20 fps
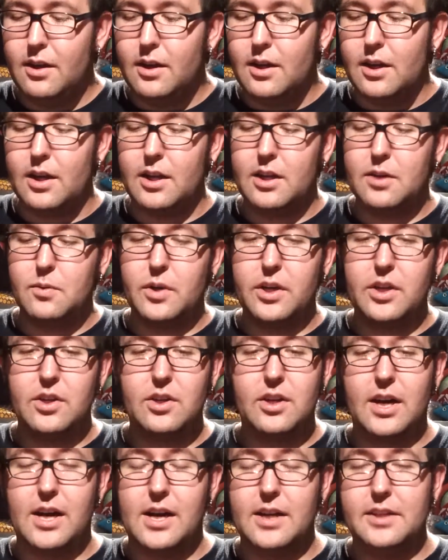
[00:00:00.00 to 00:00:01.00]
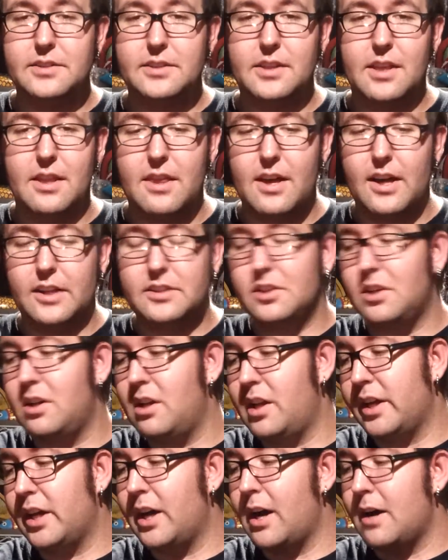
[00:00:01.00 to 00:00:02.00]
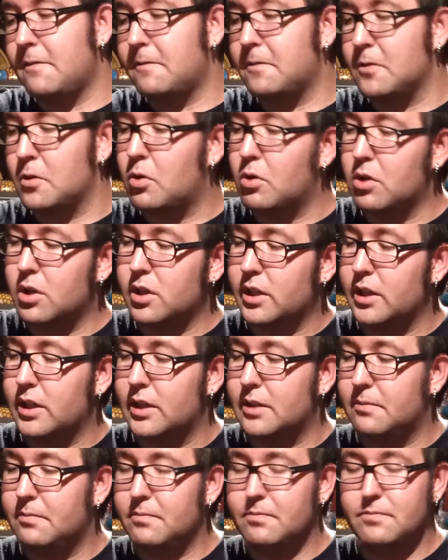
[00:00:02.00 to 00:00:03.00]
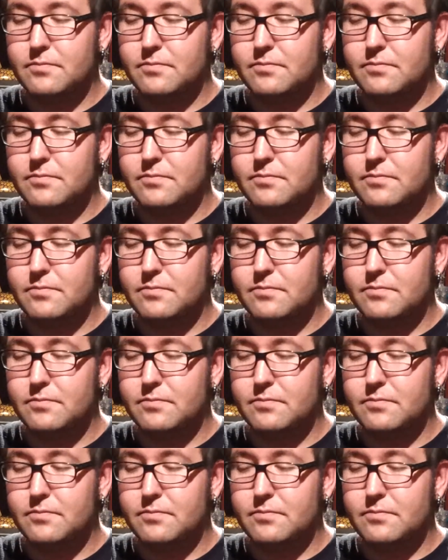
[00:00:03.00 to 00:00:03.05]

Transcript: Anyway, you guys, that's all I got for Orga.